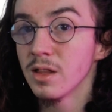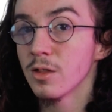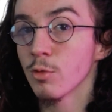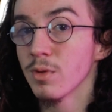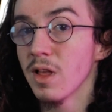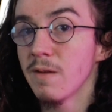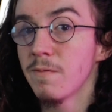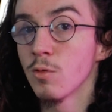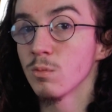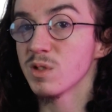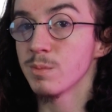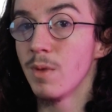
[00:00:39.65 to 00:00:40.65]
Their
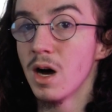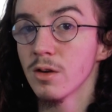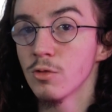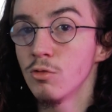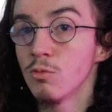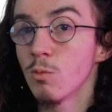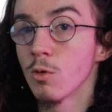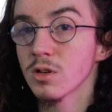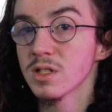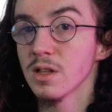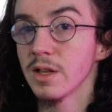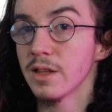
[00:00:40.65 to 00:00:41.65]
platform's model
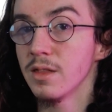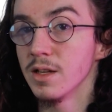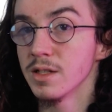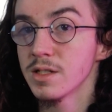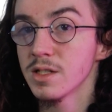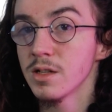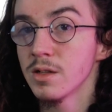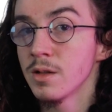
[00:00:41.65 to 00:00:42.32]
works like this.